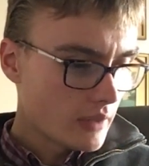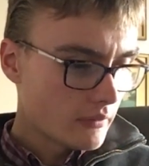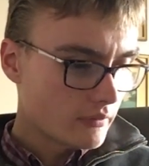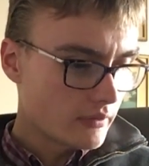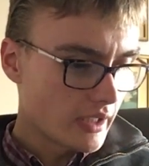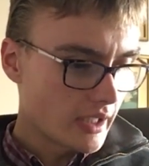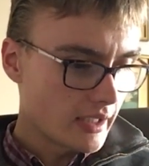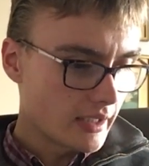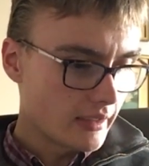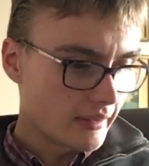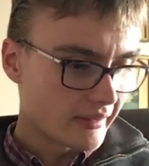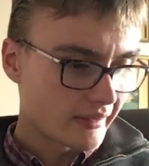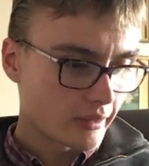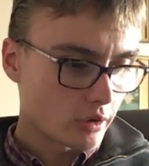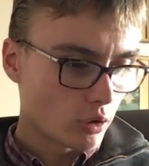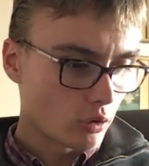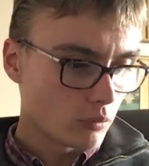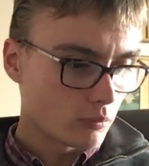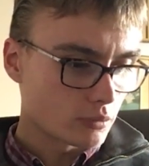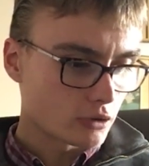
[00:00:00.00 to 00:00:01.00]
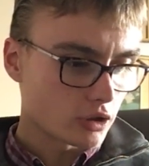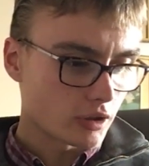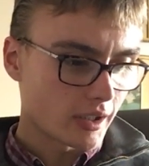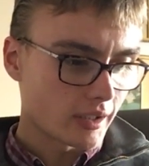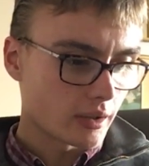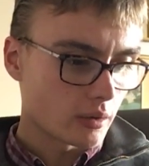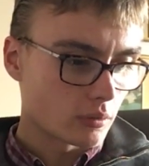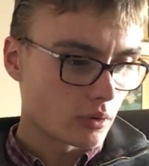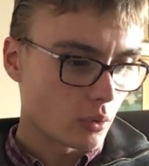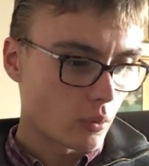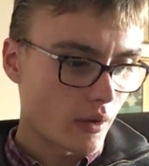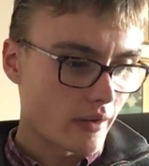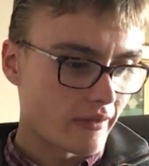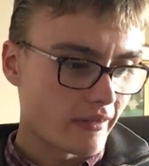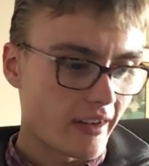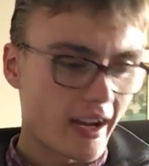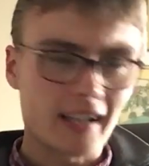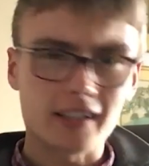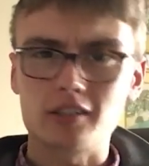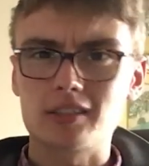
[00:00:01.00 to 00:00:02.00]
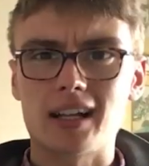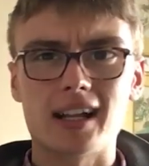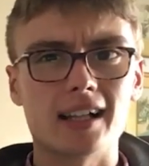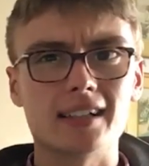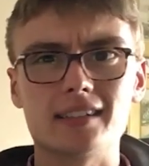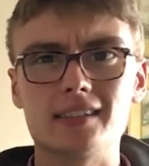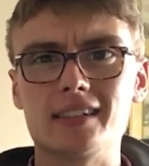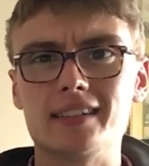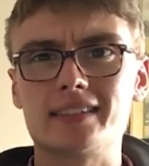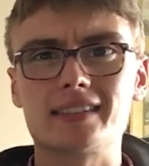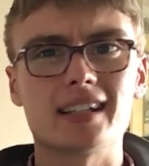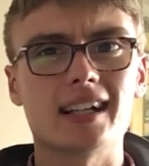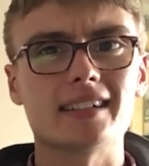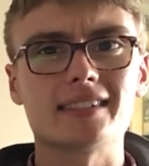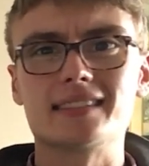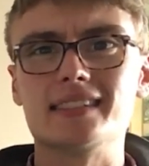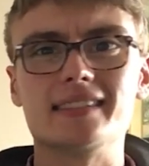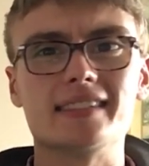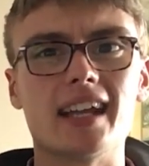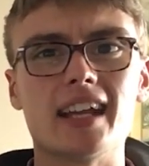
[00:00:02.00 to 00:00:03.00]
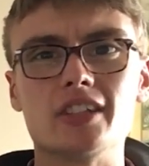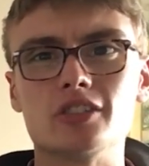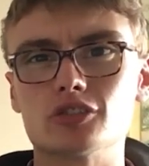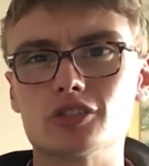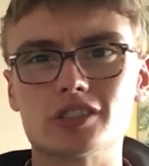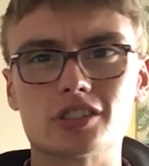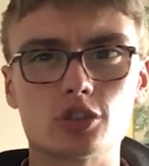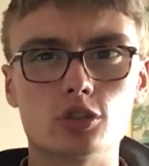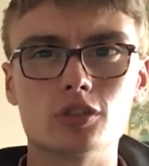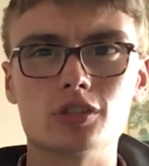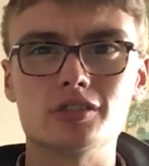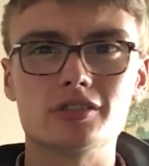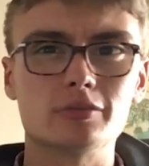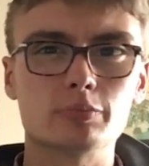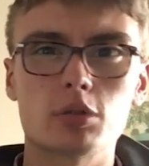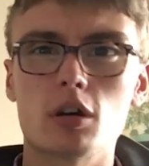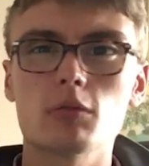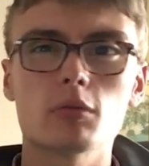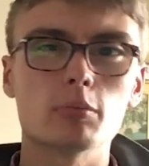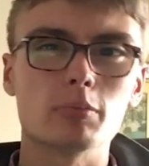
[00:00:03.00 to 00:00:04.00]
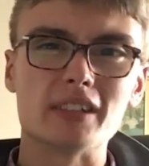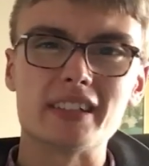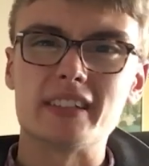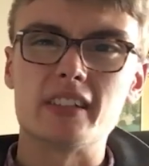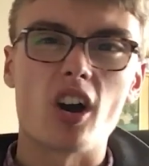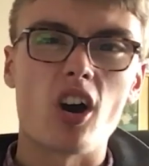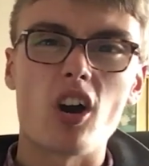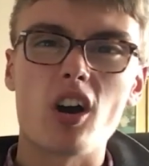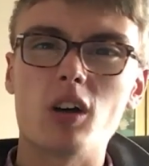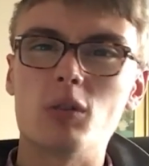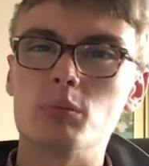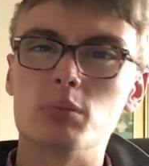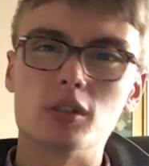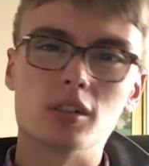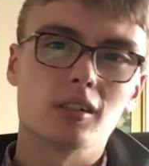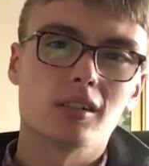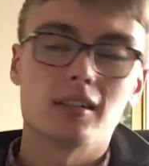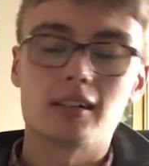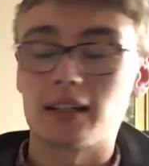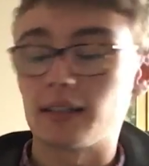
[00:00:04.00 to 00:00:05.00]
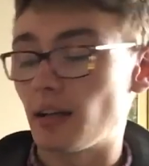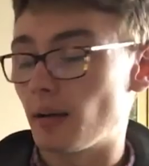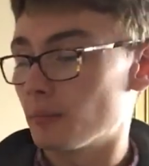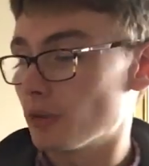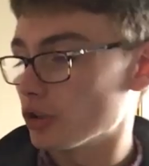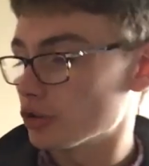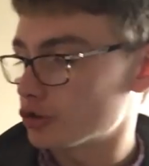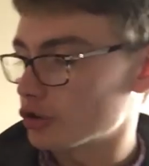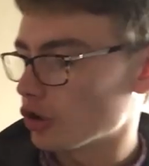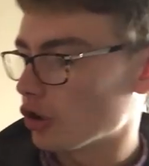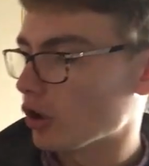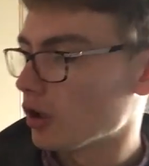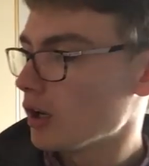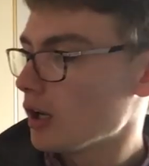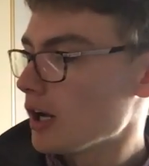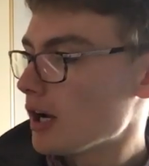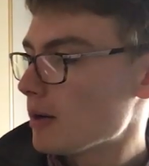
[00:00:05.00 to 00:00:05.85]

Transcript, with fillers: the sculpture. I don't know whether that is classed as dangerous goods. Probably not, but I'm not sure.